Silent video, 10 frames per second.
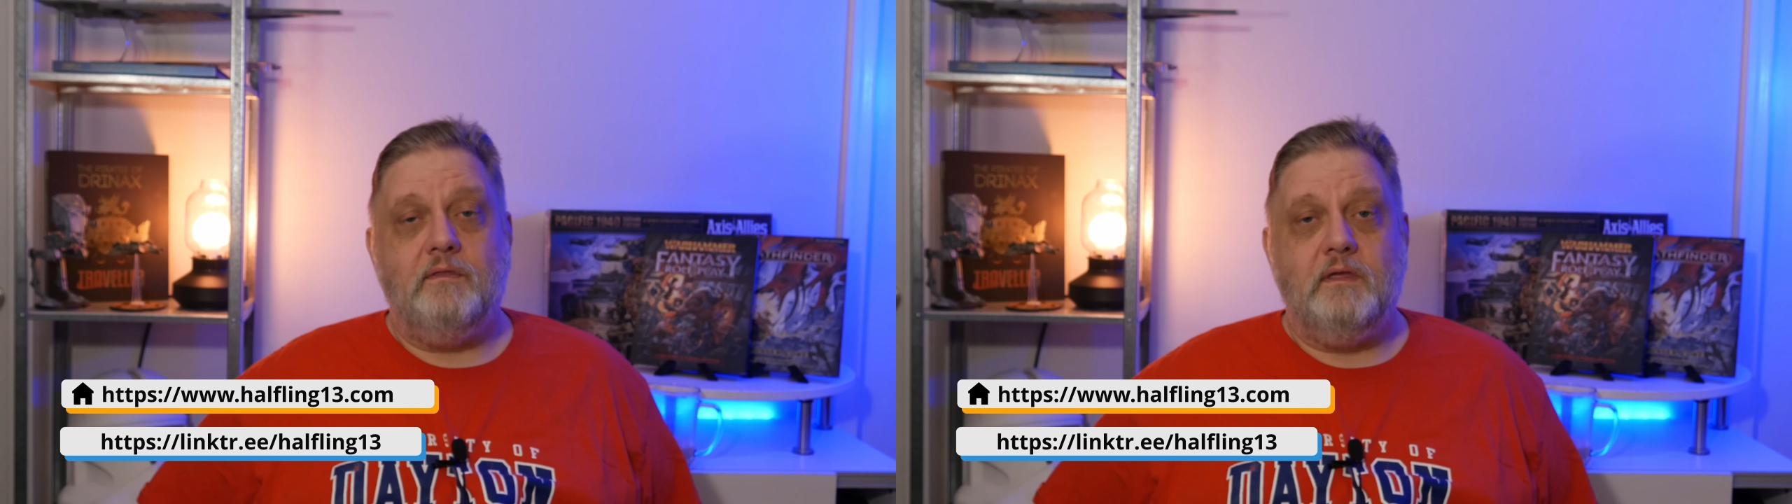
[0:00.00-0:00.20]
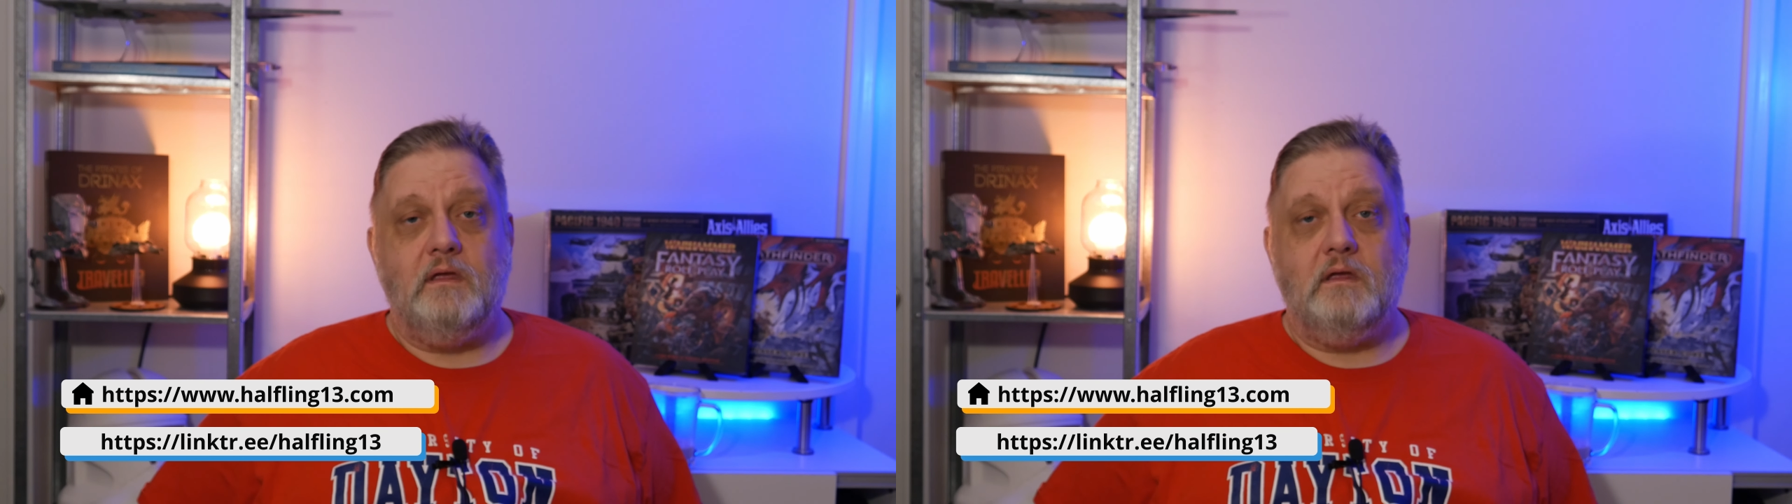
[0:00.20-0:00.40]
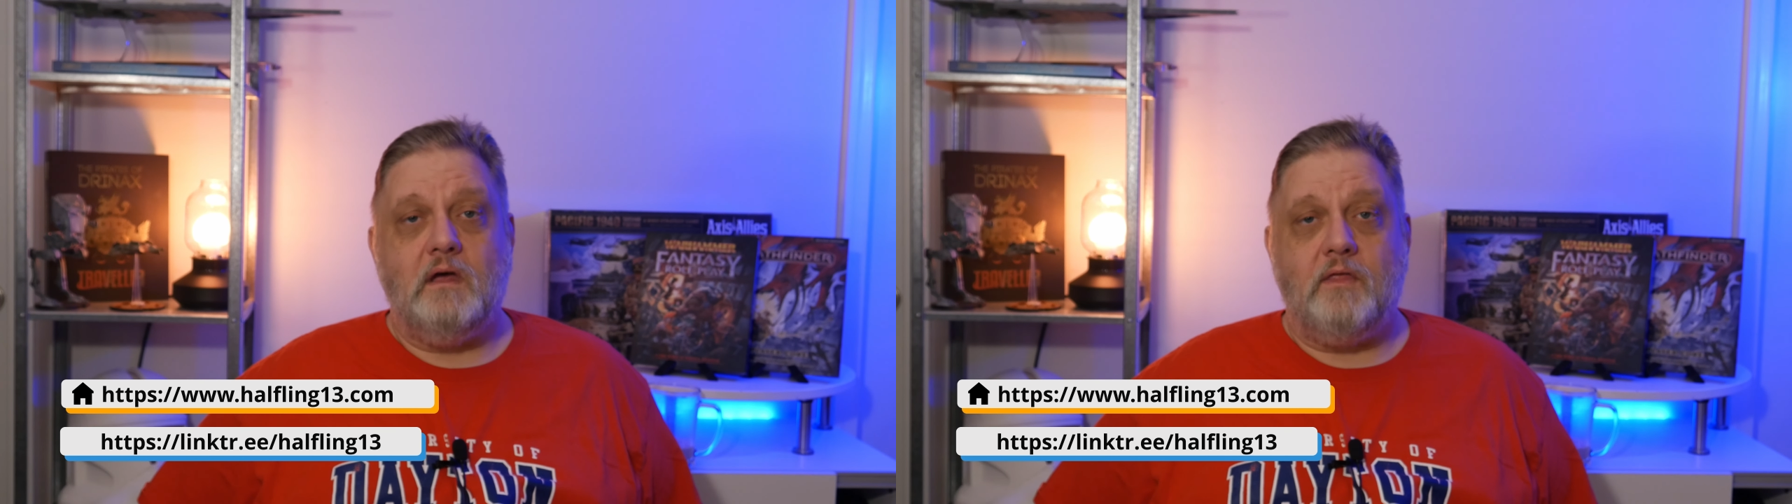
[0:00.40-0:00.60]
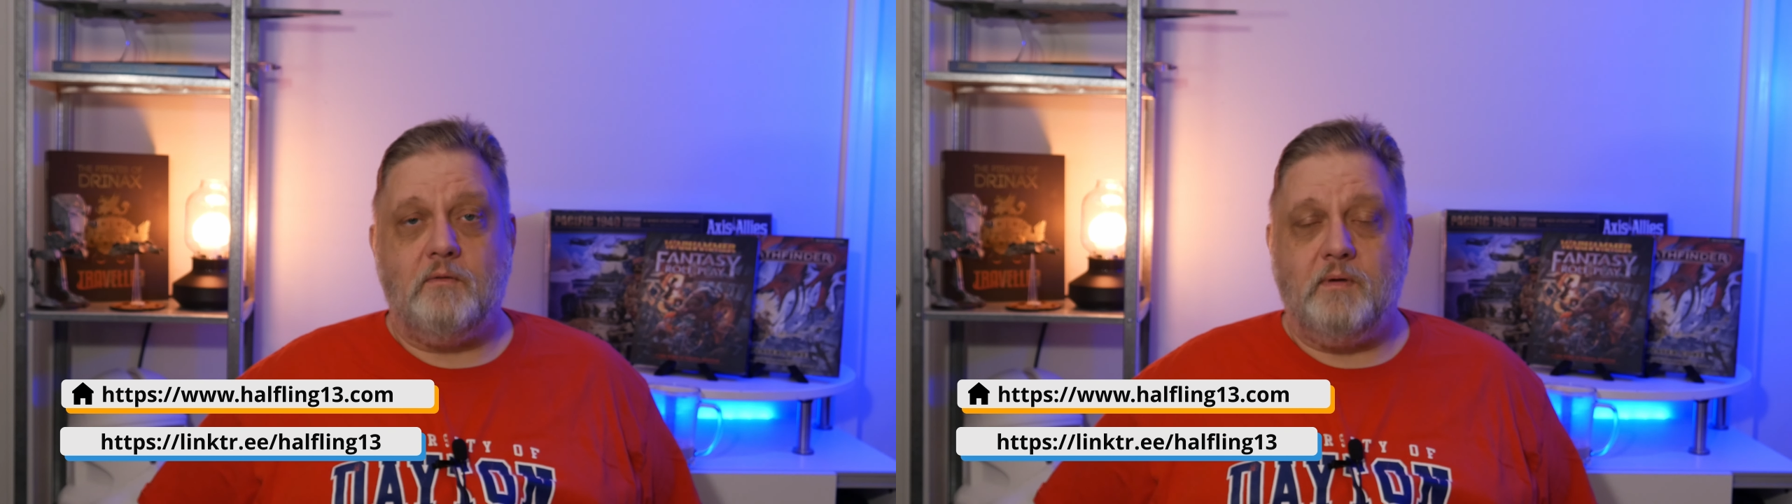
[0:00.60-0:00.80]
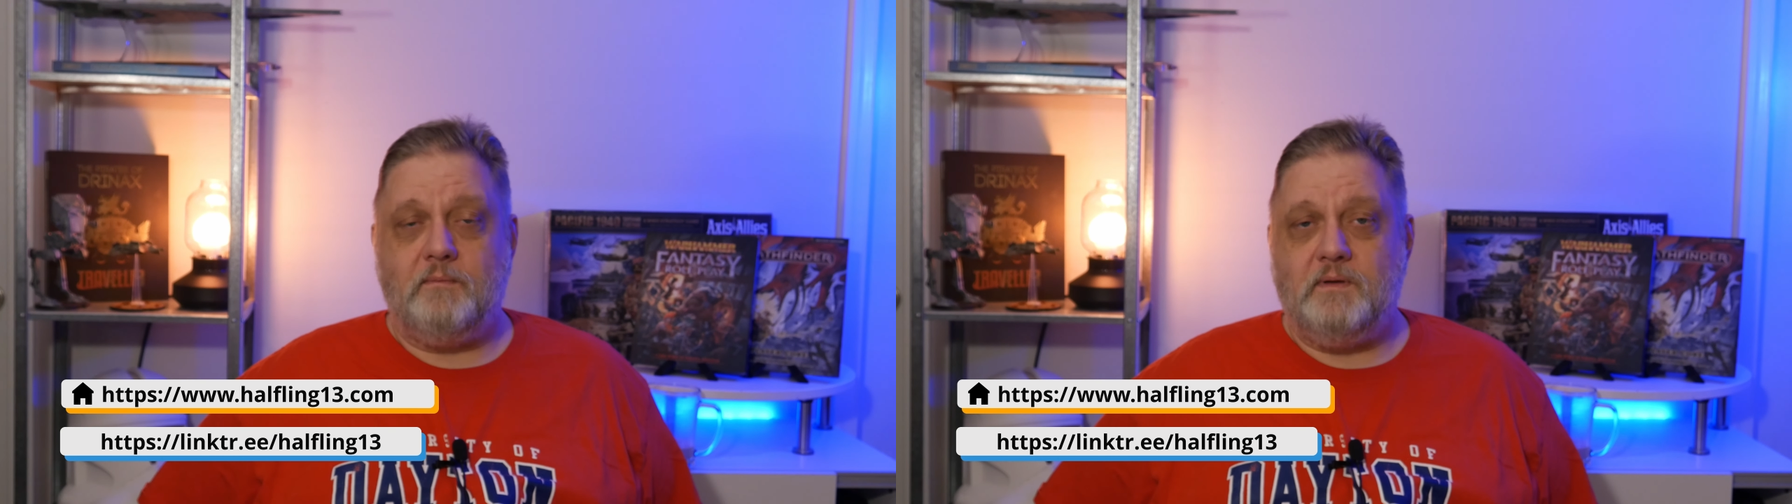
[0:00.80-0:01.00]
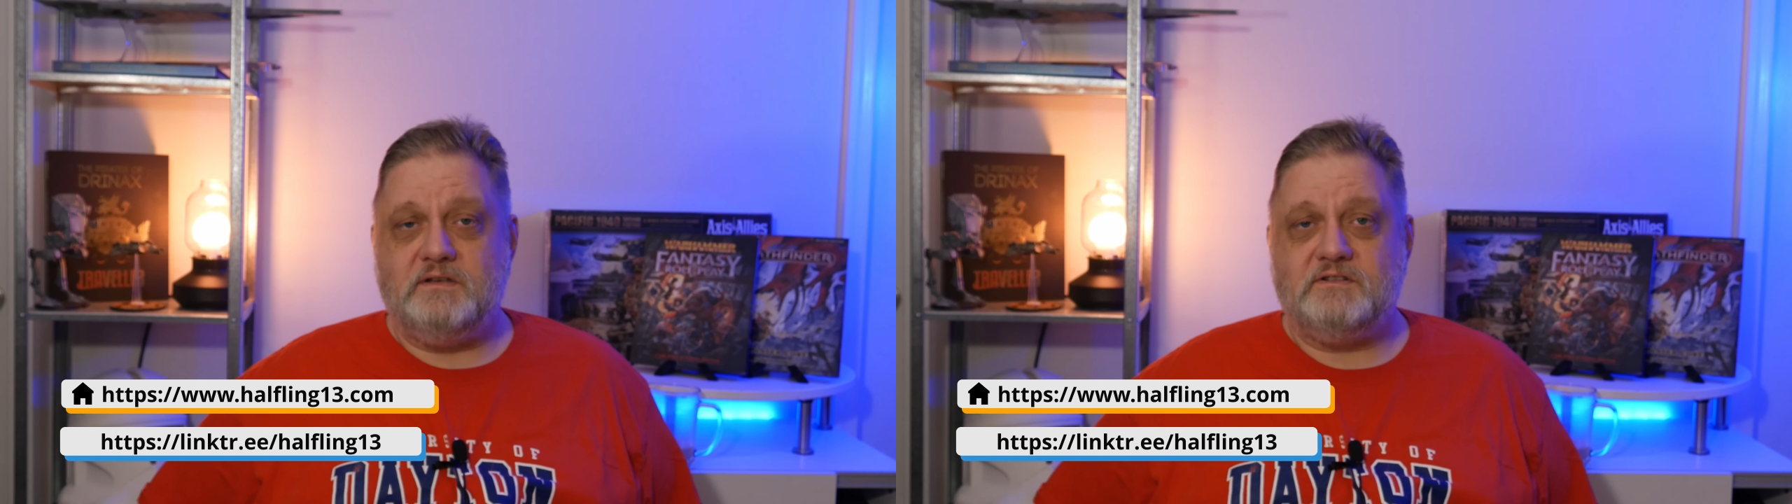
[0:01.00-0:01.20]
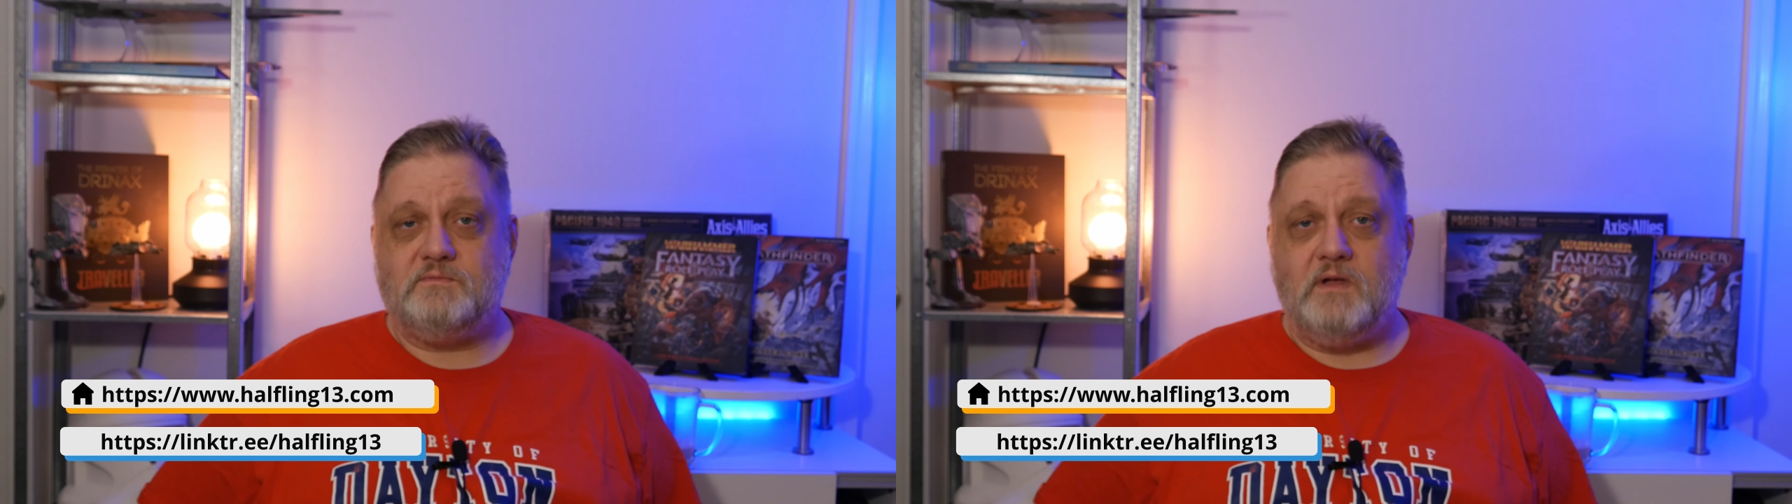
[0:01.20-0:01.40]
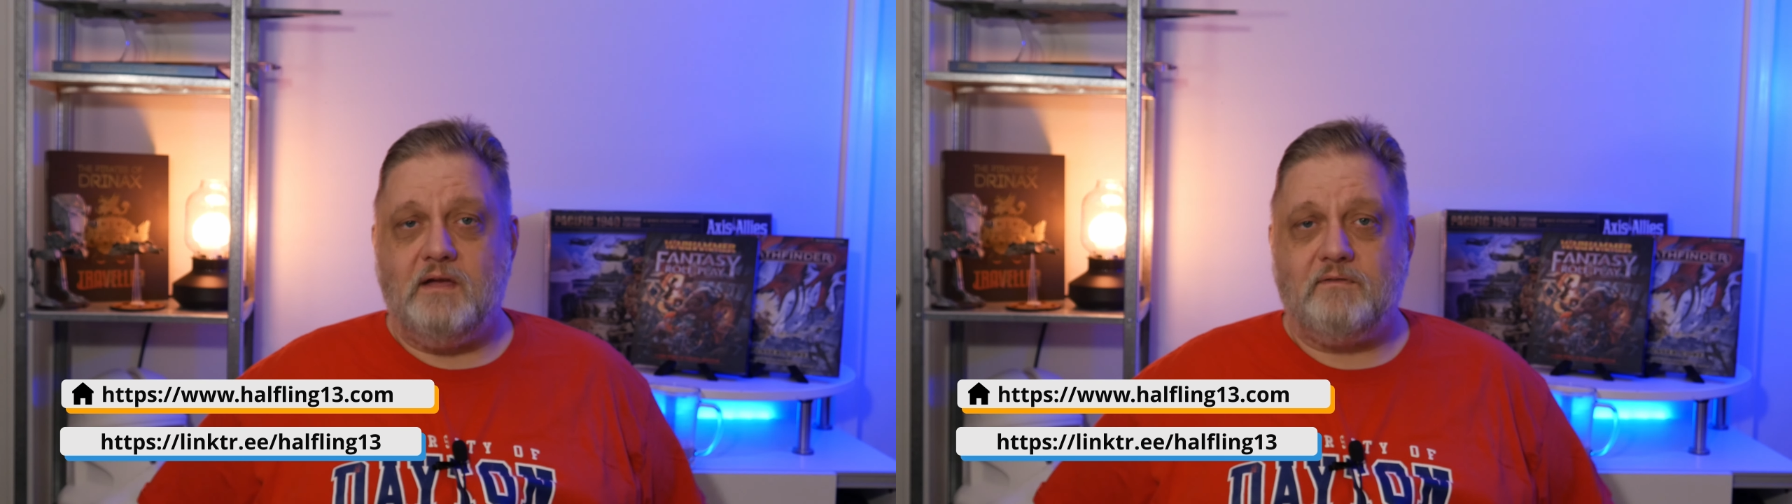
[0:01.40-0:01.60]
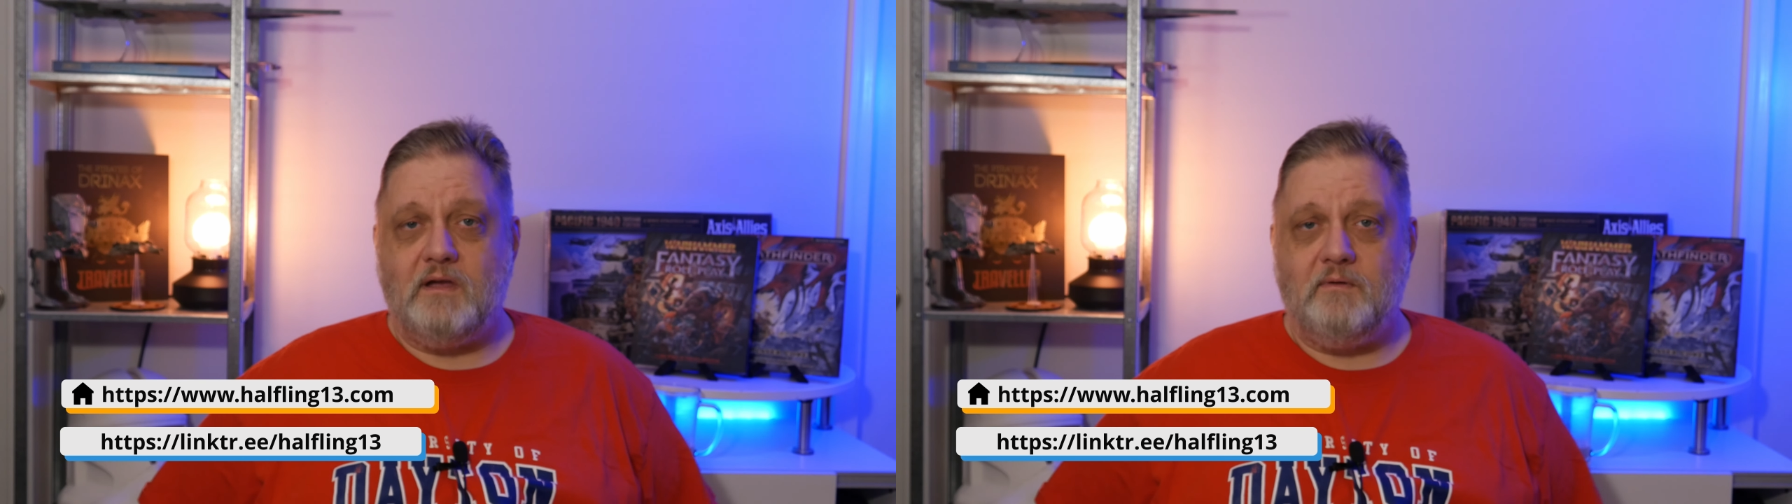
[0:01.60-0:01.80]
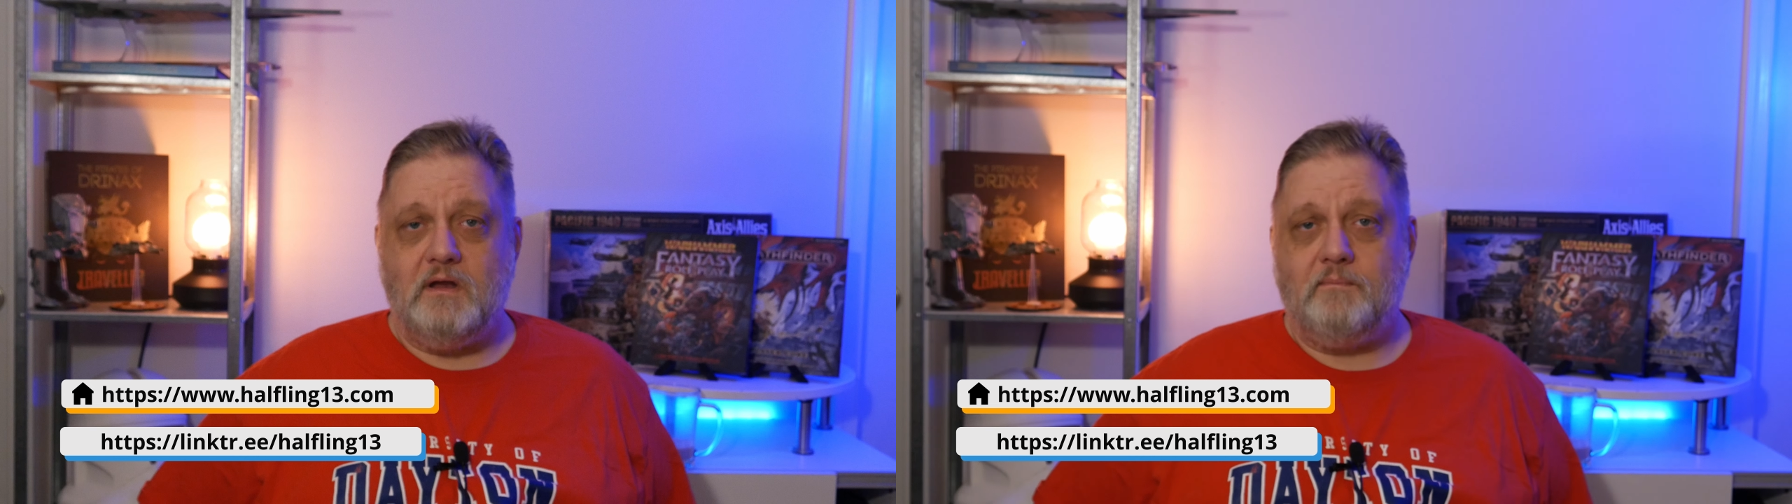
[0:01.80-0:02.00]
The other big pieces we have
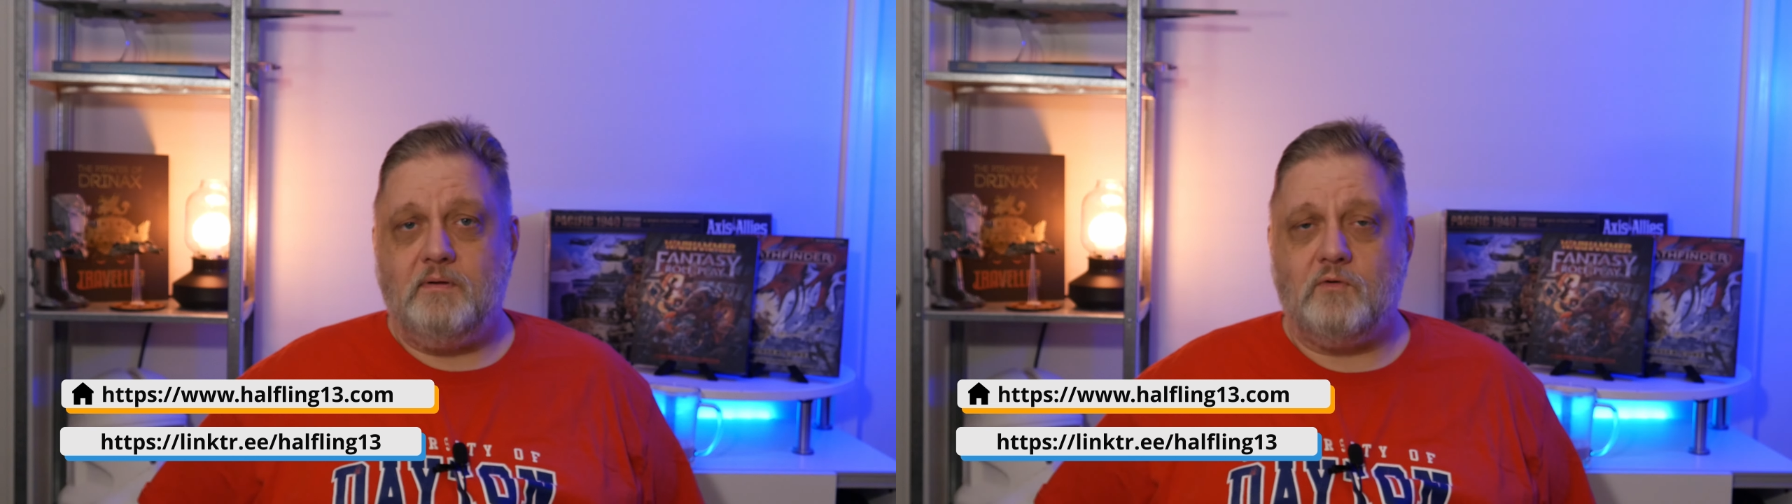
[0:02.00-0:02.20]
coming up,